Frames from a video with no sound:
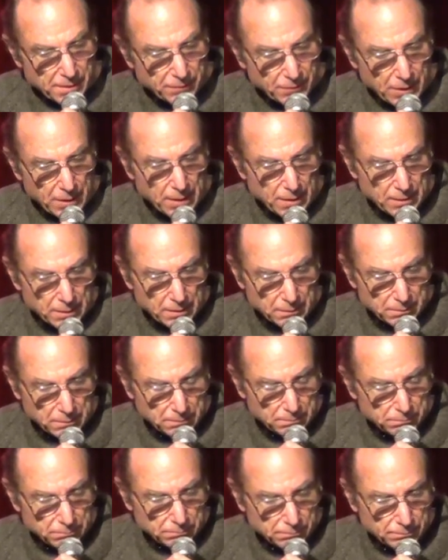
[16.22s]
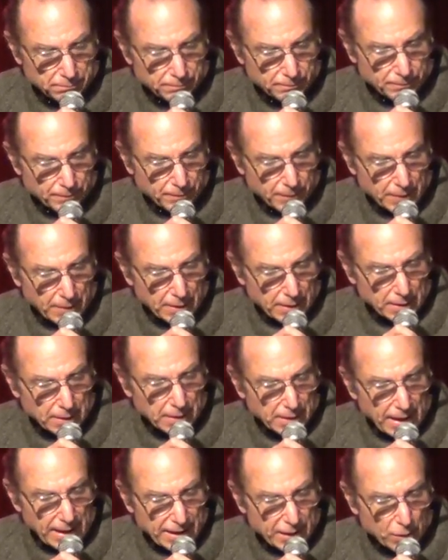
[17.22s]
of color,
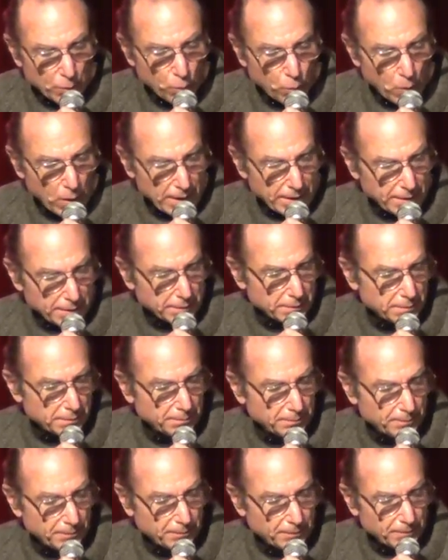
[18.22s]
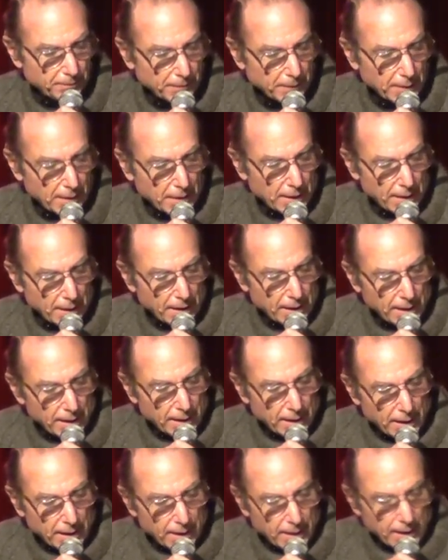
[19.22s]
like white.
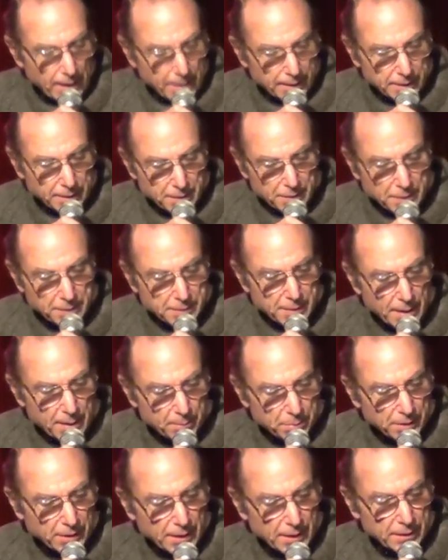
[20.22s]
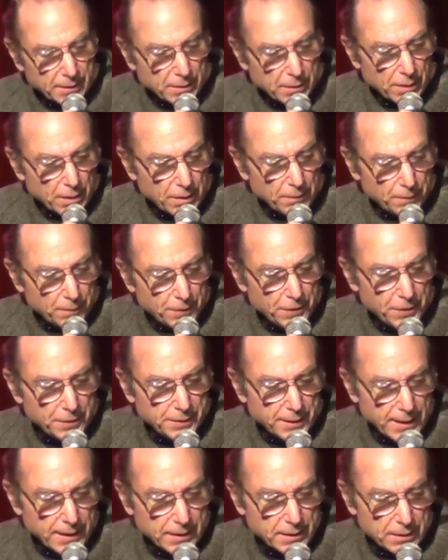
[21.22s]
And in the template of the
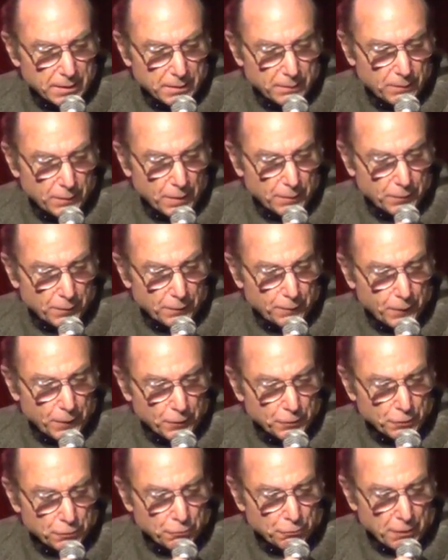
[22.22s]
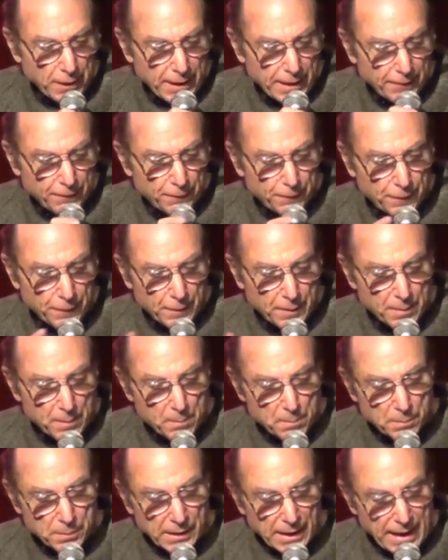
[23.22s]
negative of a
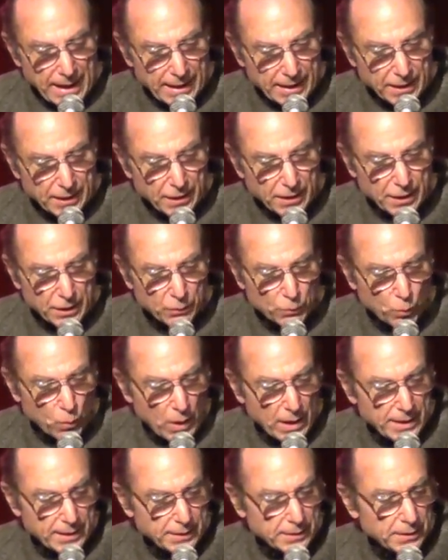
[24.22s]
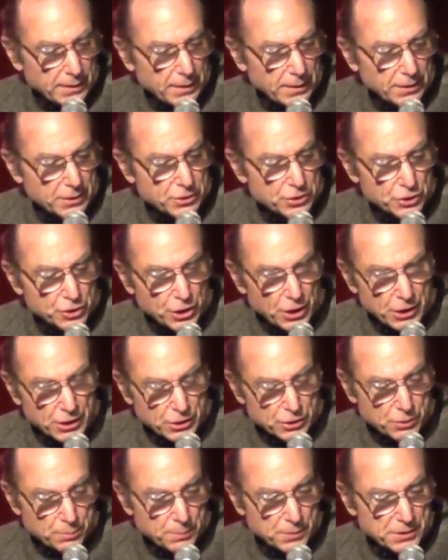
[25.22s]
photograph, black and white
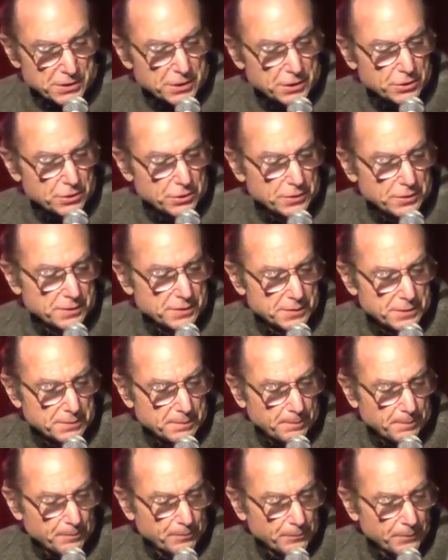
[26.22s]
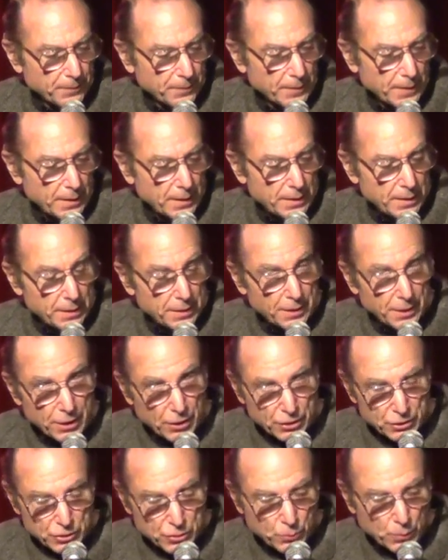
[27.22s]
exchange positions. They
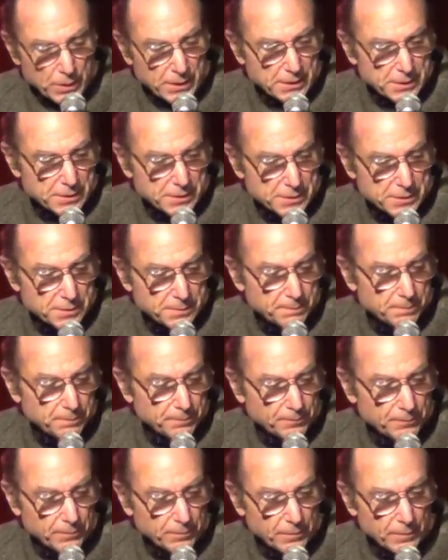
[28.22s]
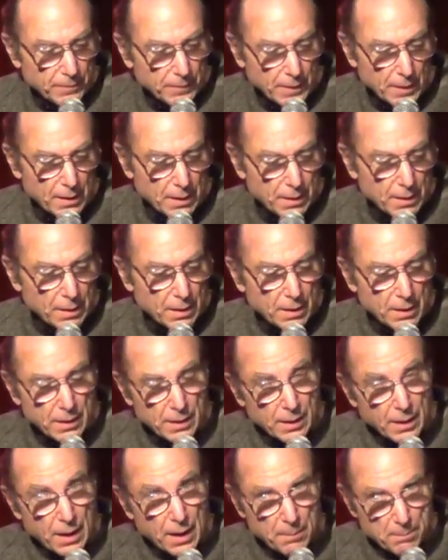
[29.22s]
are twins,
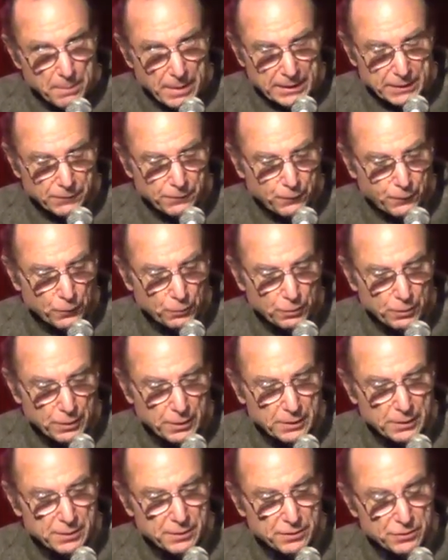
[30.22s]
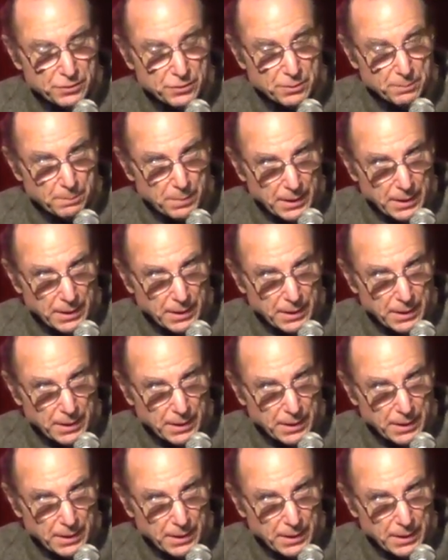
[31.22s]
a metaphor to